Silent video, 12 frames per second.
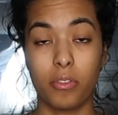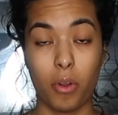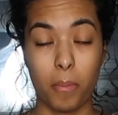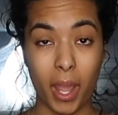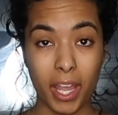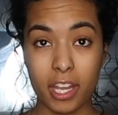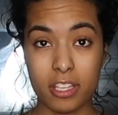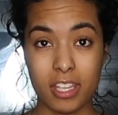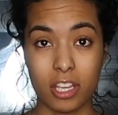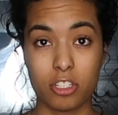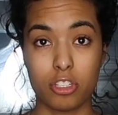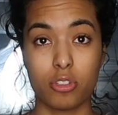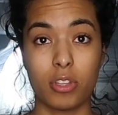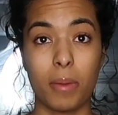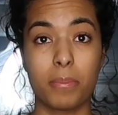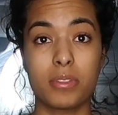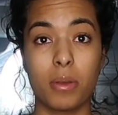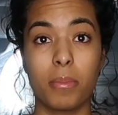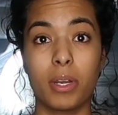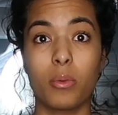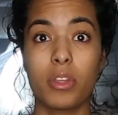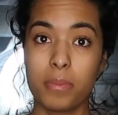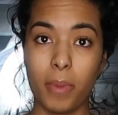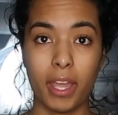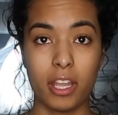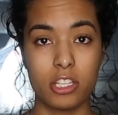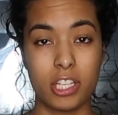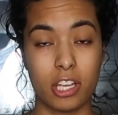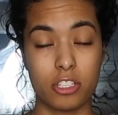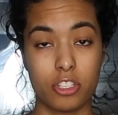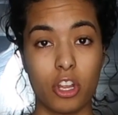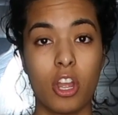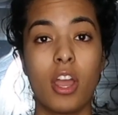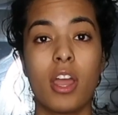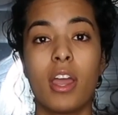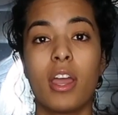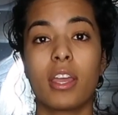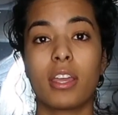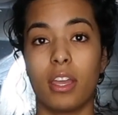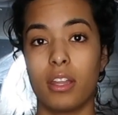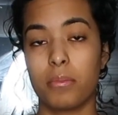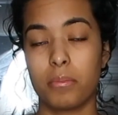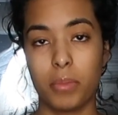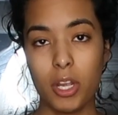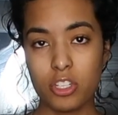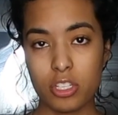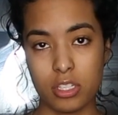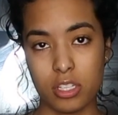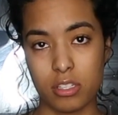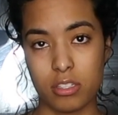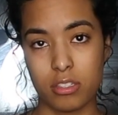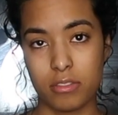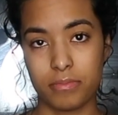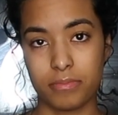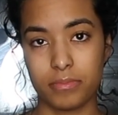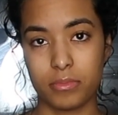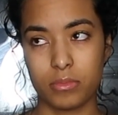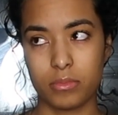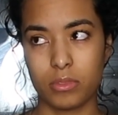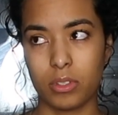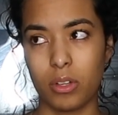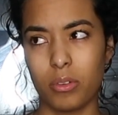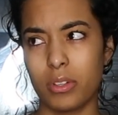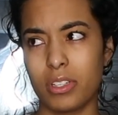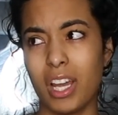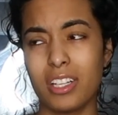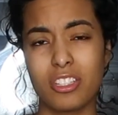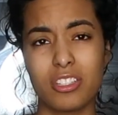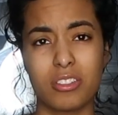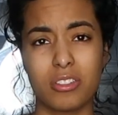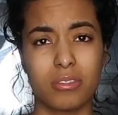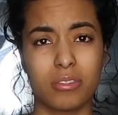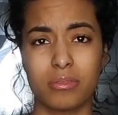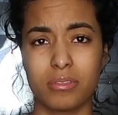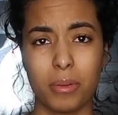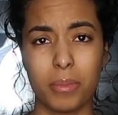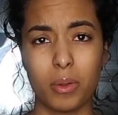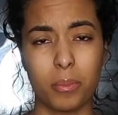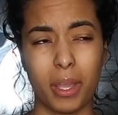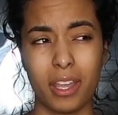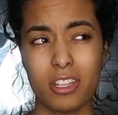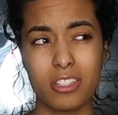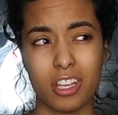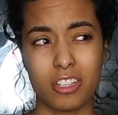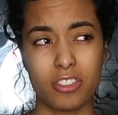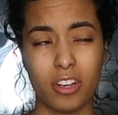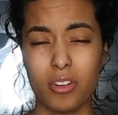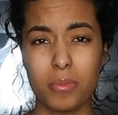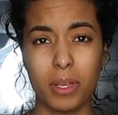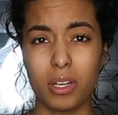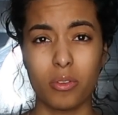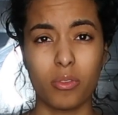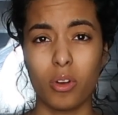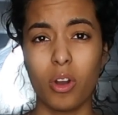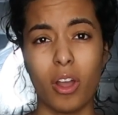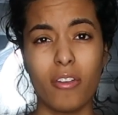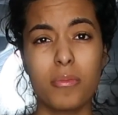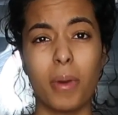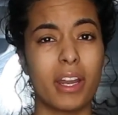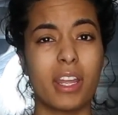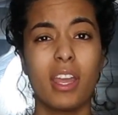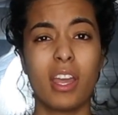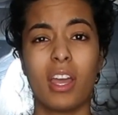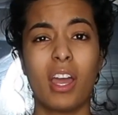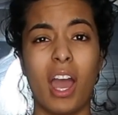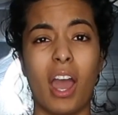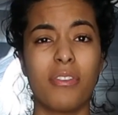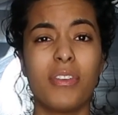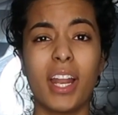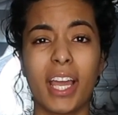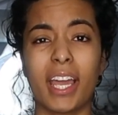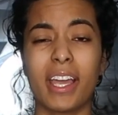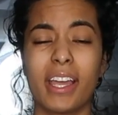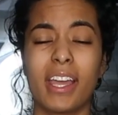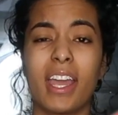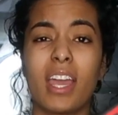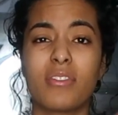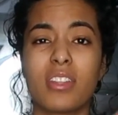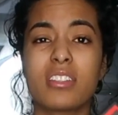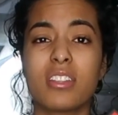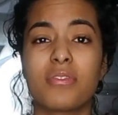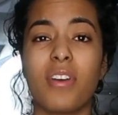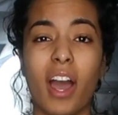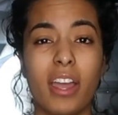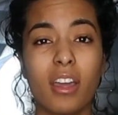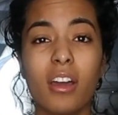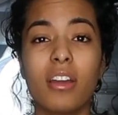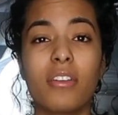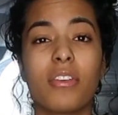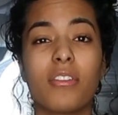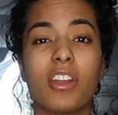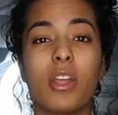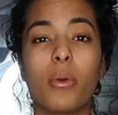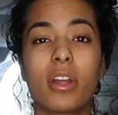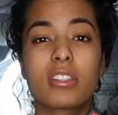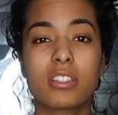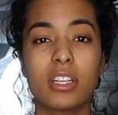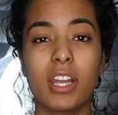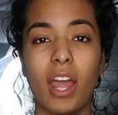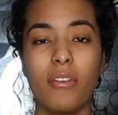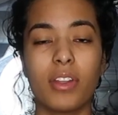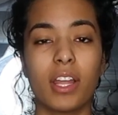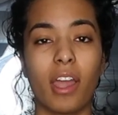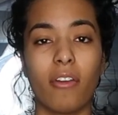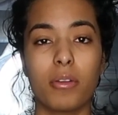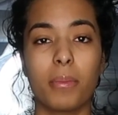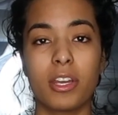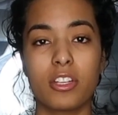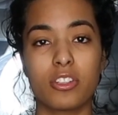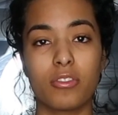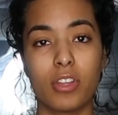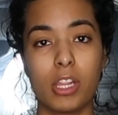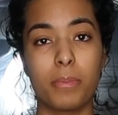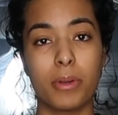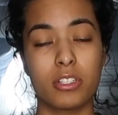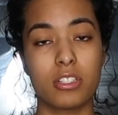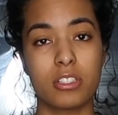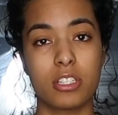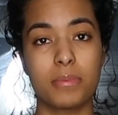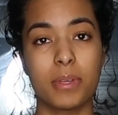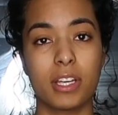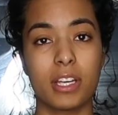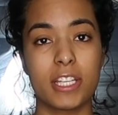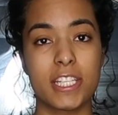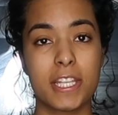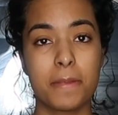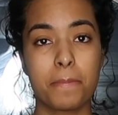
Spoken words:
my hair texture so that somebody with my hair texture can purchase this. Or not just something with my hair texture, everybody. I feel like if this is fire, if it really works good, I feel like everybody should really purchase this because